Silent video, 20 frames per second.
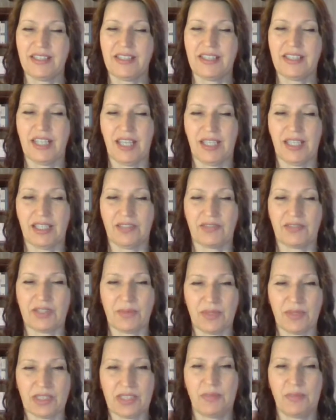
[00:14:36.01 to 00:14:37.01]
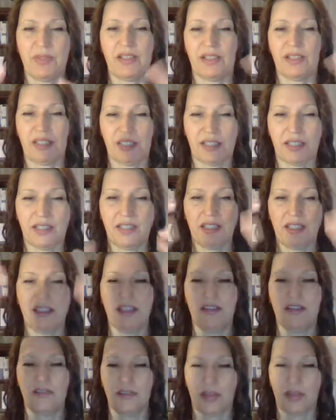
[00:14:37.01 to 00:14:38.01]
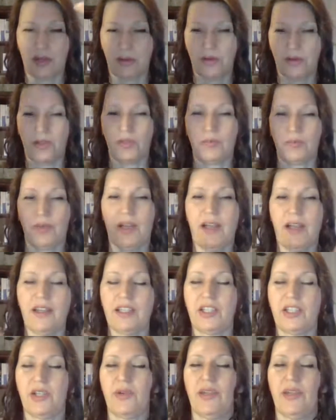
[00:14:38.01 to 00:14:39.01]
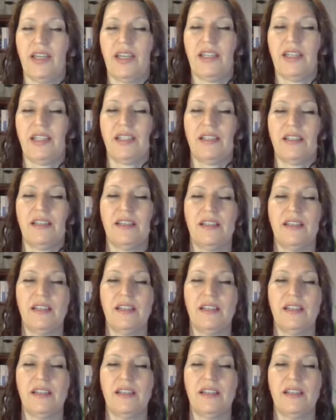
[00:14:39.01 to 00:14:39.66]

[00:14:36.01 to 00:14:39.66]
Taken responsibility for our own part in creating